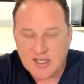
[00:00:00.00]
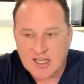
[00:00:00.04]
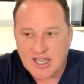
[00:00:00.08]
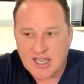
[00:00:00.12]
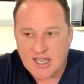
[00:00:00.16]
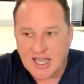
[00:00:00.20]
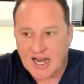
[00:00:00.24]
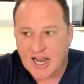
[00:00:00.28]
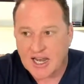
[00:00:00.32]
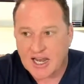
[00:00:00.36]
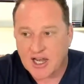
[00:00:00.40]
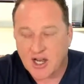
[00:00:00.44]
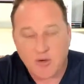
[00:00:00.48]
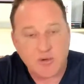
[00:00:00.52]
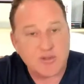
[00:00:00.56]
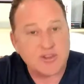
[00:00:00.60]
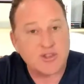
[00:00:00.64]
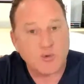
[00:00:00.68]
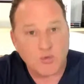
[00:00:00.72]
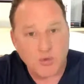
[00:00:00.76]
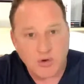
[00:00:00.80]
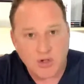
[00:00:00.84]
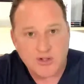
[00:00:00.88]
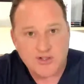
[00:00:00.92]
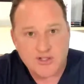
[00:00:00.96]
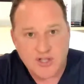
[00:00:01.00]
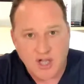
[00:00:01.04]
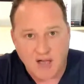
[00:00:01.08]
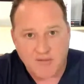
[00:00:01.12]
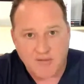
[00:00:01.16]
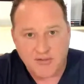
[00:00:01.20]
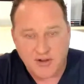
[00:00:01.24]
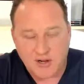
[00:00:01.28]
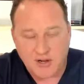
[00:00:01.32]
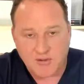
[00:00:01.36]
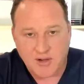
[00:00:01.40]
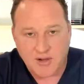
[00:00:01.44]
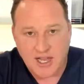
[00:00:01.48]
And I know what the world's
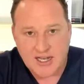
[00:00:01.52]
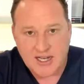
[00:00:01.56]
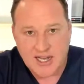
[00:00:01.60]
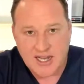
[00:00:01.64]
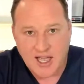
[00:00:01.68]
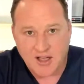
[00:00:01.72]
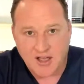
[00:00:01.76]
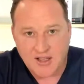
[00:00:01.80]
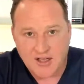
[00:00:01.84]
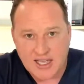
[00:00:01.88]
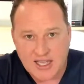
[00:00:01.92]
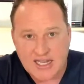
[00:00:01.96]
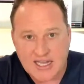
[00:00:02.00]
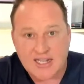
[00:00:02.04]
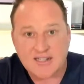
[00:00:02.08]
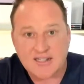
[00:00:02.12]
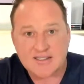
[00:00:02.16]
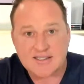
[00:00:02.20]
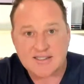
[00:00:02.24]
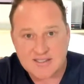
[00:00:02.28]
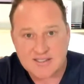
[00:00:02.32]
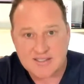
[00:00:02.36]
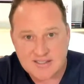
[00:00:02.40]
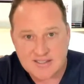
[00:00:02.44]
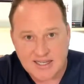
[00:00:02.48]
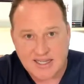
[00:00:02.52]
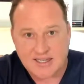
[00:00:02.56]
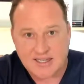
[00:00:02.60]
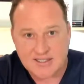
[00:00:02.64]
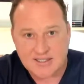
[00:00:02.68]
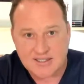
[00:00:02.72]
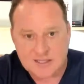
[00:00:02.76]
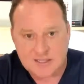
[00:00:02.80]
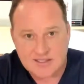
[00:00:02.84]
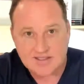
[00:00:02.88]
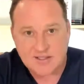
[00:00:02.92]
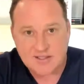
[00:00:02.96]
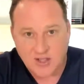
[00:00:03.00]
offering right now, and it
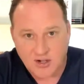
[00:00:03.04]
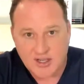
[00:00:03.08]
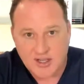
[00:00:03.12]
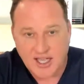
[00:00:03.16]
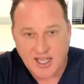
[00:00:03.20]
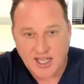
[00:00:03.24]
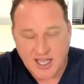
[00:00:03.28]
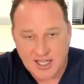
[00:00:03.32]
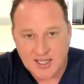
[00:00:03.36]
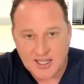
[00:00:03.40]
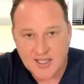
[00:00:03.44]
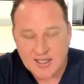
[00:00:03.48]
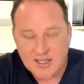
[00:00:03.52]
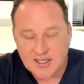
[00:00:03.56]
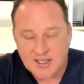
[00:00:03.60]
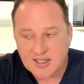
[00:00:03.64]
stinks, okay?